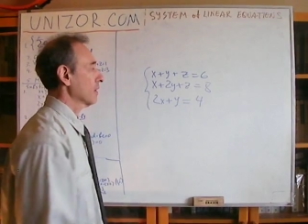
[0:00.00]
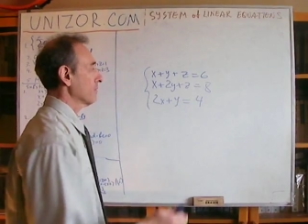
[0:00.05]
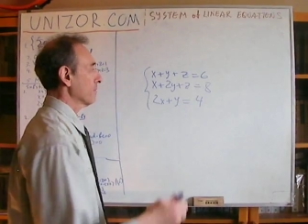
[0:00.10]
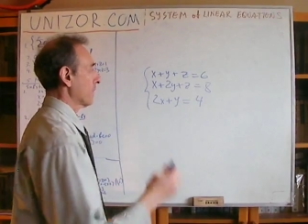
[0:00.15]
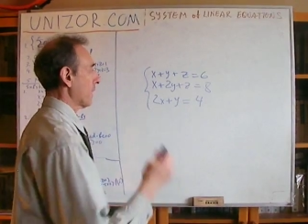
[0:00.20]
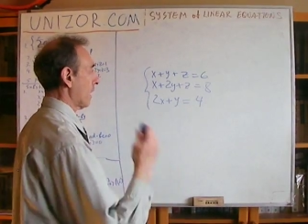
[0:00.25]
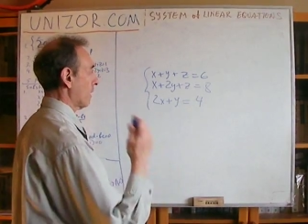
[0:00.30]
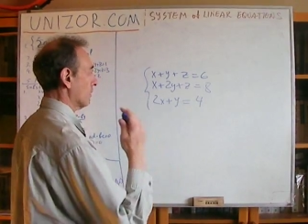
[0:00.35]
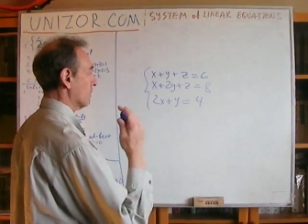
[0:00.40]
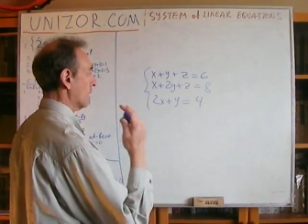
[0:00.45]

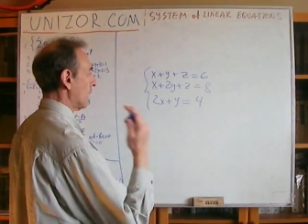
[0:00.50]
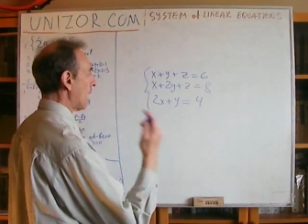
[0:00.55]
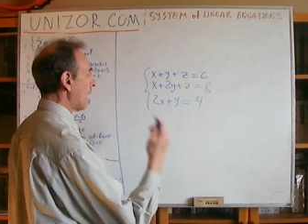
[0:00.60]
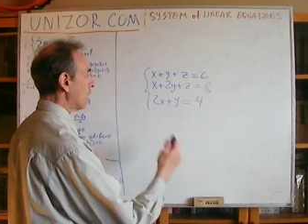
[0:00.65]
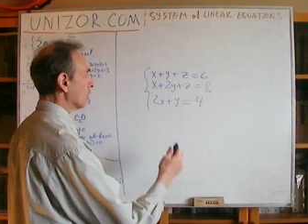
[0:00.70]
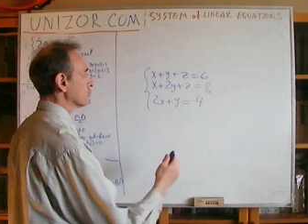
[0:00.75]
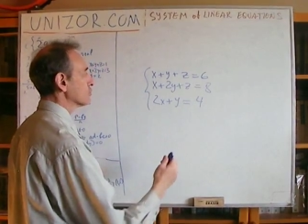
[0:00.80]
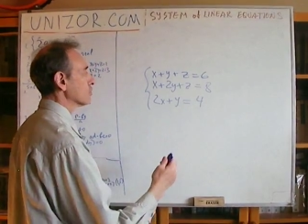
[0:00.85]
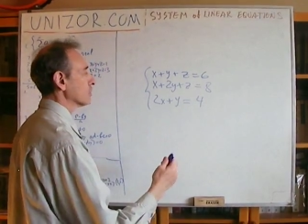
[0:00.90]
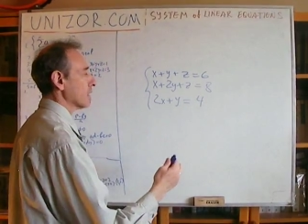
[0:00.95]
Now,
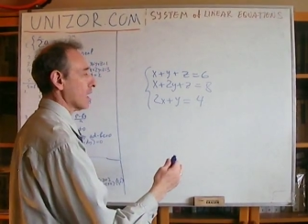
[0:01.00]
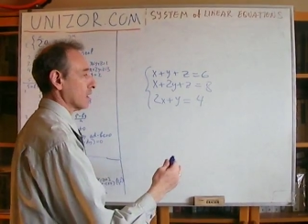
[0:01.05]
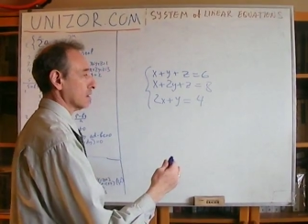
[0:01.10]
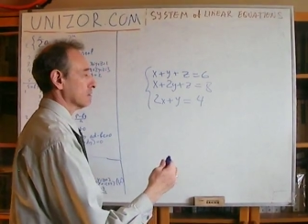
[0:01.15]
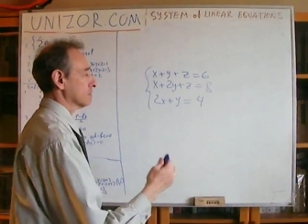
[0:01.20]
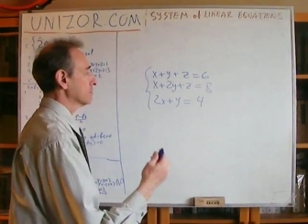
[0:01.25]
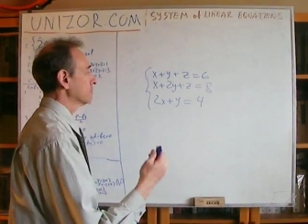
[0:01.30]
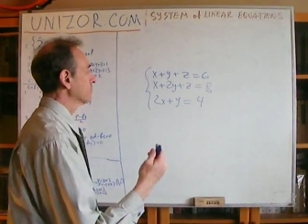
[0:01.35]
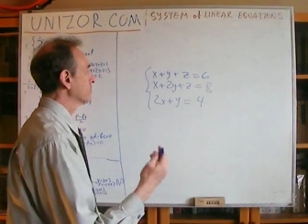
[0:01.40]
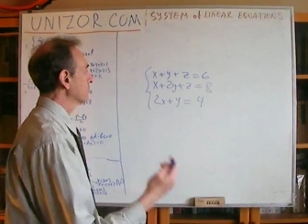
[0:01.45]
how to get
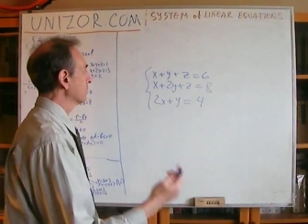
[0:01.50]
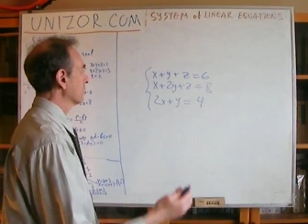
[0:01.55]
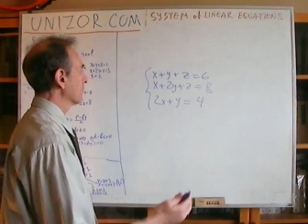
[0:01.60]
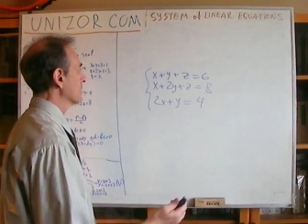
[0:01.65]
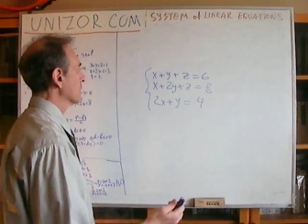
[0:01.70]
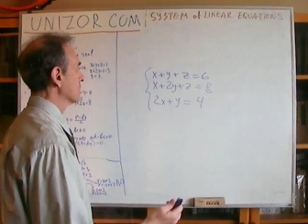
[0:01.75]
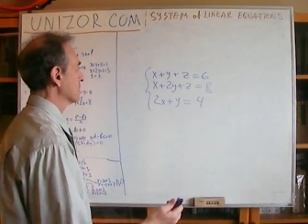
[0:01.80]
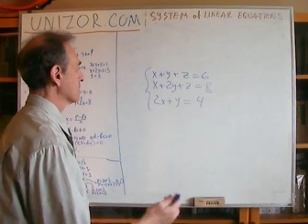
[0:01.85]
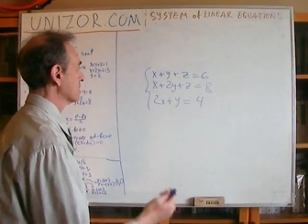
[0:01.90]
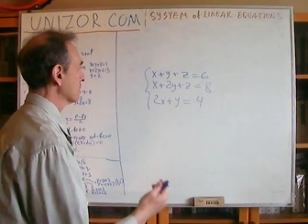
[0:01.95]

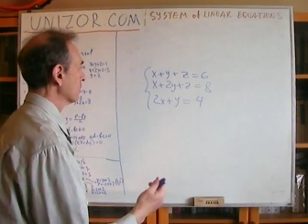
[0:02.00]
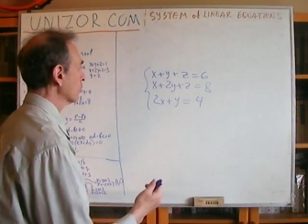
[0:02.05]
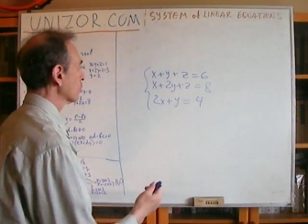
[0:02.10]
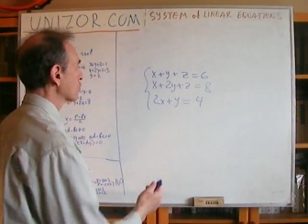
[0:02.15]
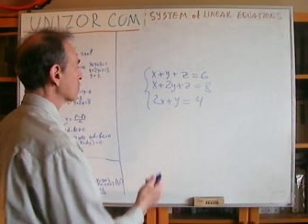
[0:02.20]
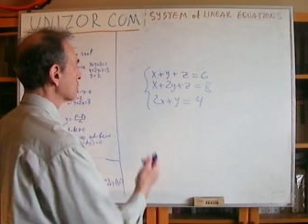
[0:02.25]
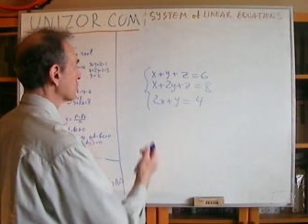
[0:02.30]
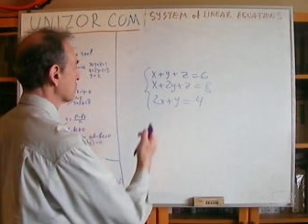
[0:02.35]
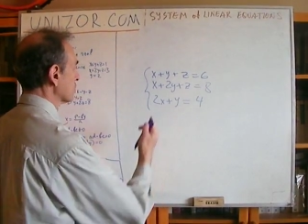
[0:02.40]
the solution to